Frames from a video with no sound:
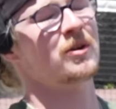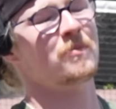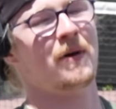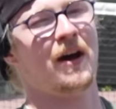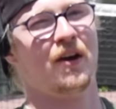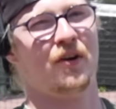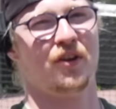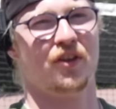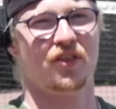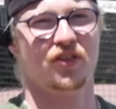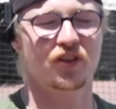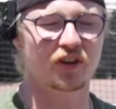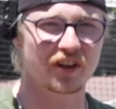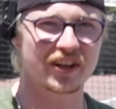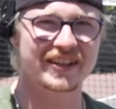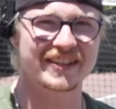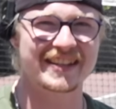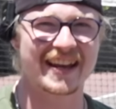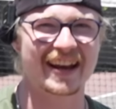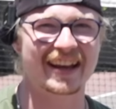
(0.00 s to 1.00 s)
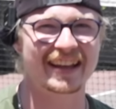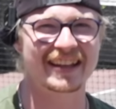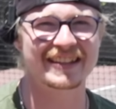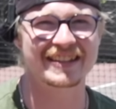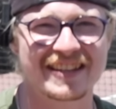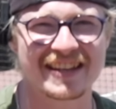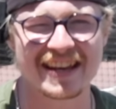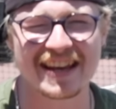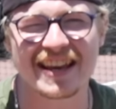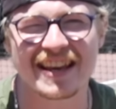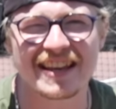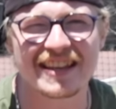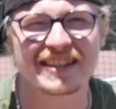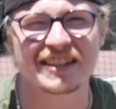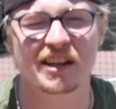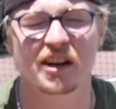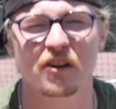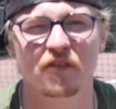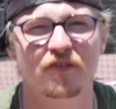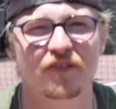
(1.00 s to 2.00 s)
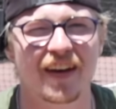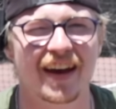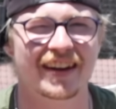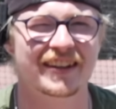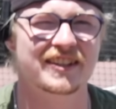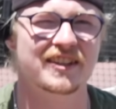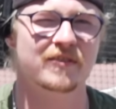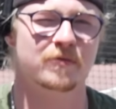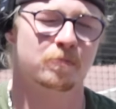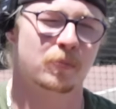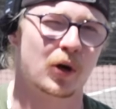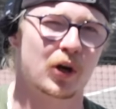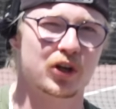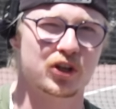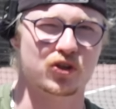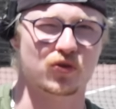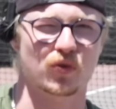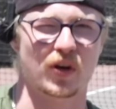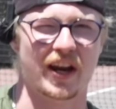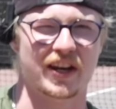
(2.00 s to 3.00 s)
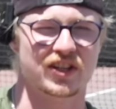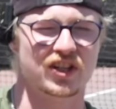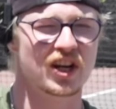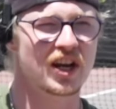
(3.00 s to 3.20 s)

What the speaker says: about it, 30 seconds is effective per stretch.